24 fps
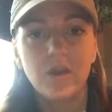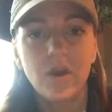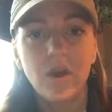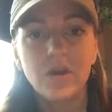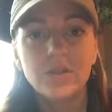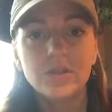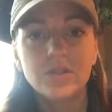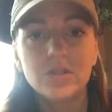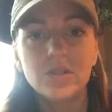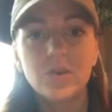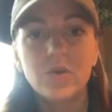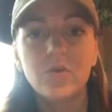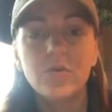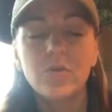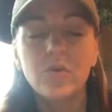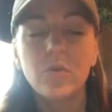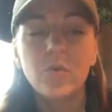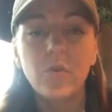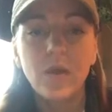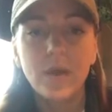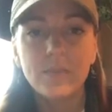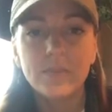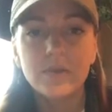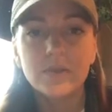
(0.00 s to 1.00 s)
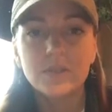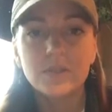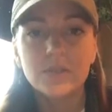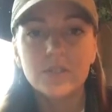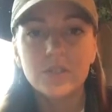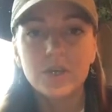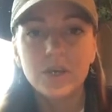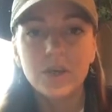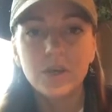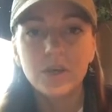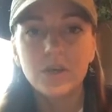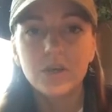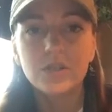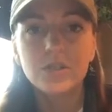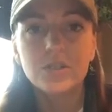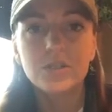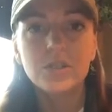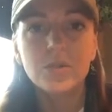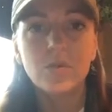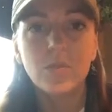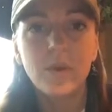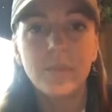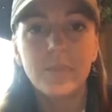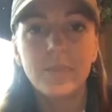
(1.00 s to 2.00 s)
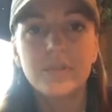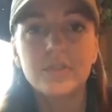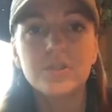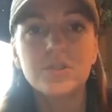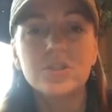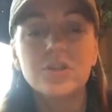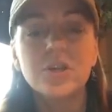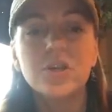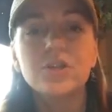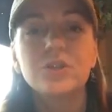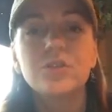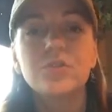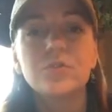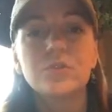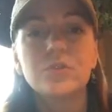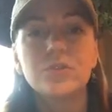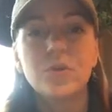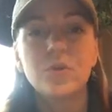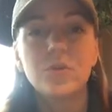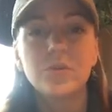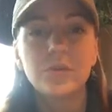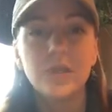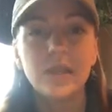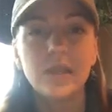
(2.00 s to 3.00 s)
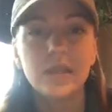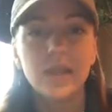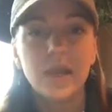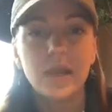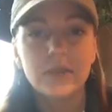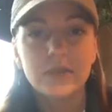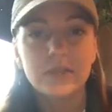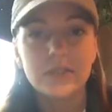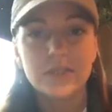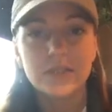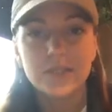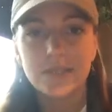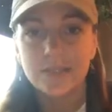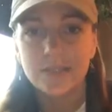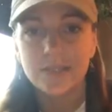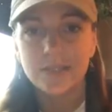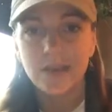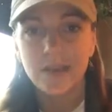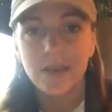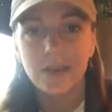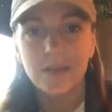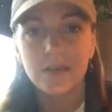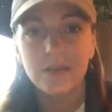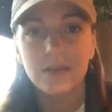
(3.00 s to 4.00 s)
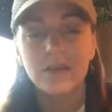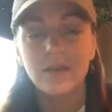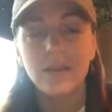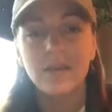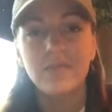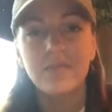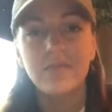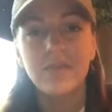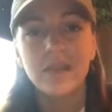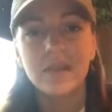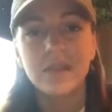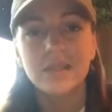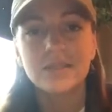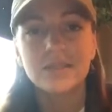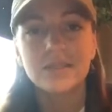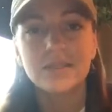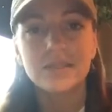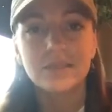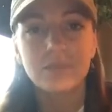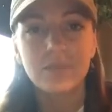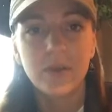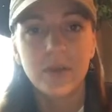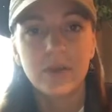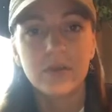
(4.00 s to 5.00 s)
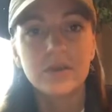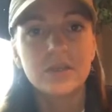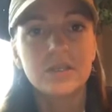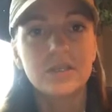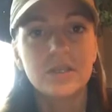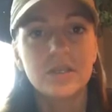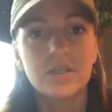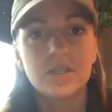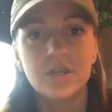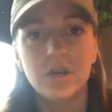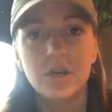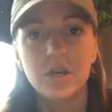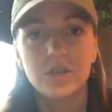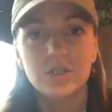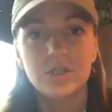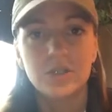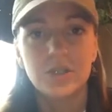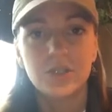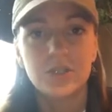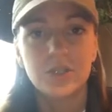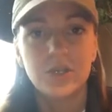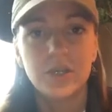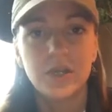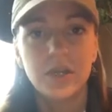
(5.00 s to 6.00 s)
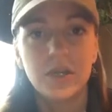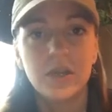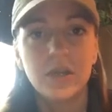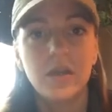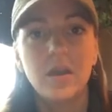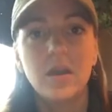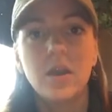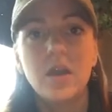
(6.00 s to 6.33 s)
Also, the weapons charge. The weapons charge was only allowed to stand if the conspiracy charge stood.